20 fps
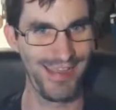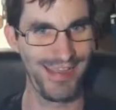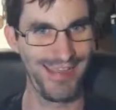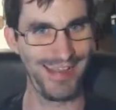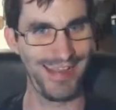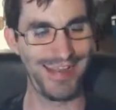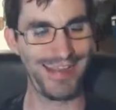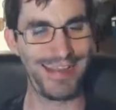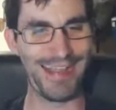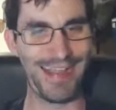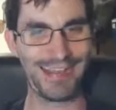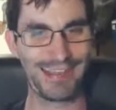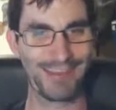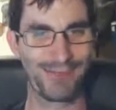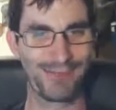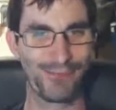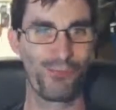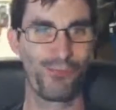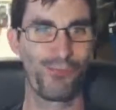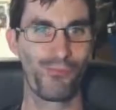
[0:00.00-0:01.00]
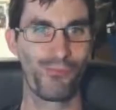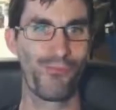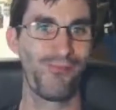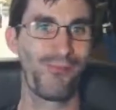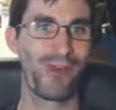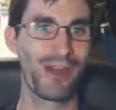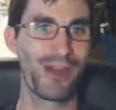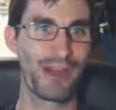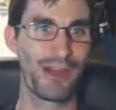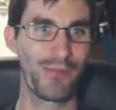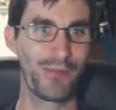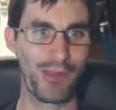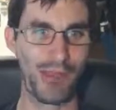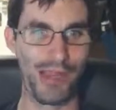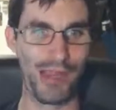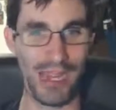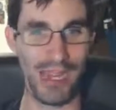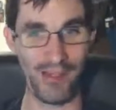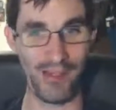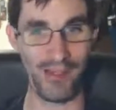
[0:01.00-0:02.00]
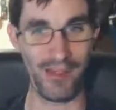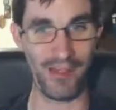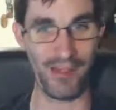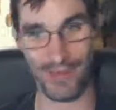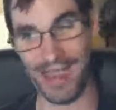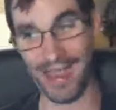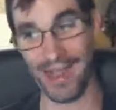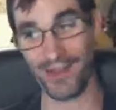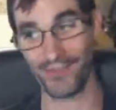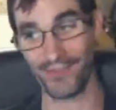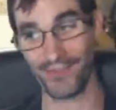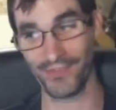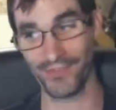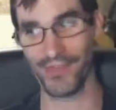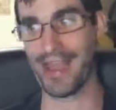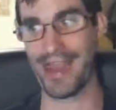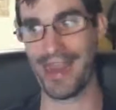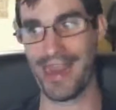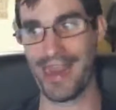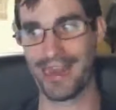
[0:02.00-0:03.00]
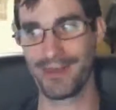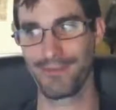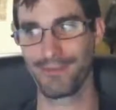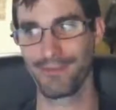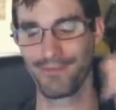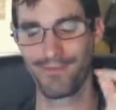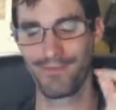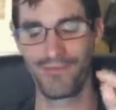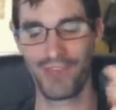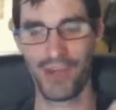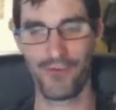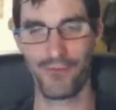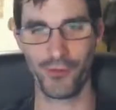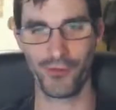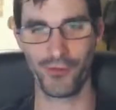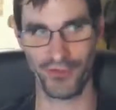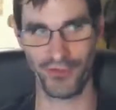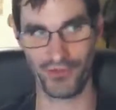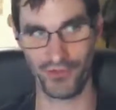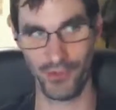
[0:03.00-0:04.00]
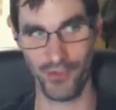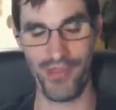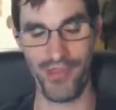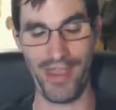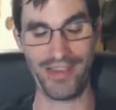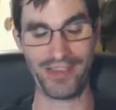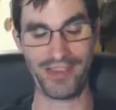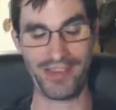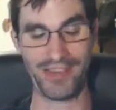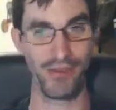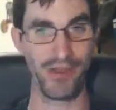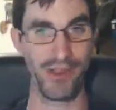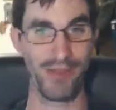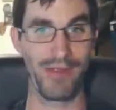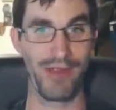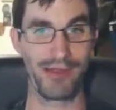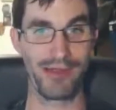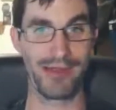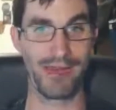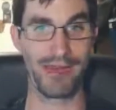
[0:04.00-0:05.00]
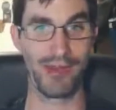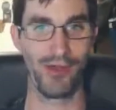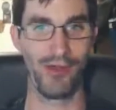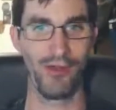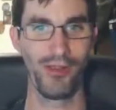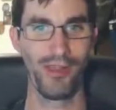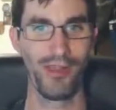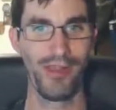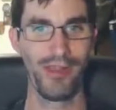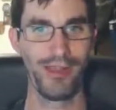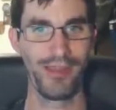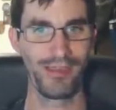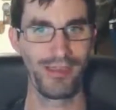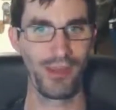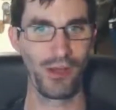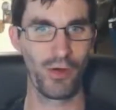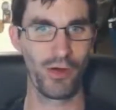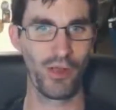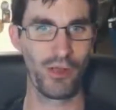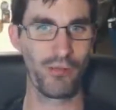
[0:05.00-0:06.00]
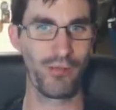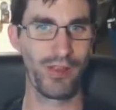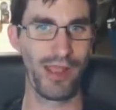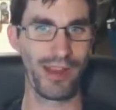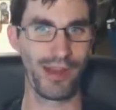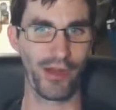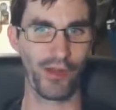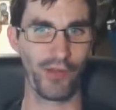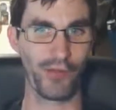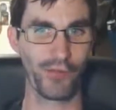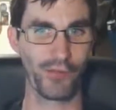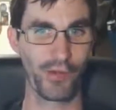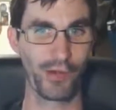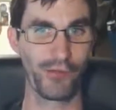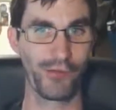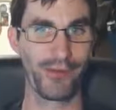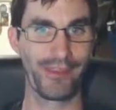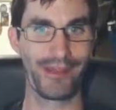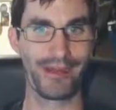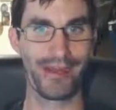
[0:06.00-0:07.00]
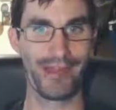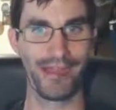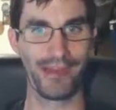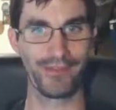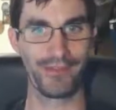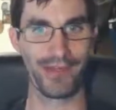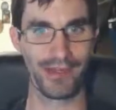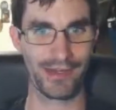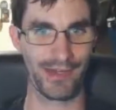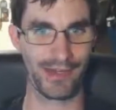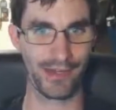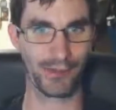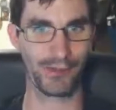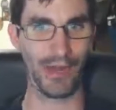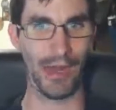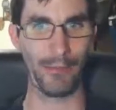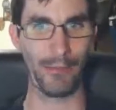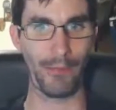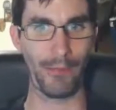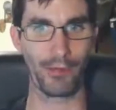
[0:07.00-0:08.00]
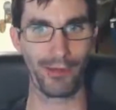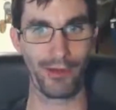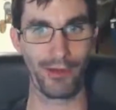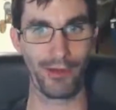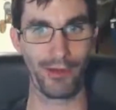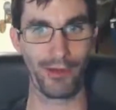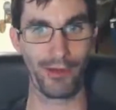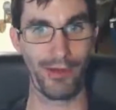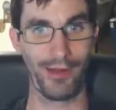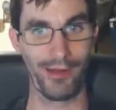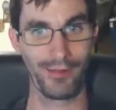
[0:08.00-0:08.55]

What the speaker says: And that's when you come to FPS like Team Fortress 2. That's a pretty big deal. You don't want to be playing on a server that has that kind of crap going on.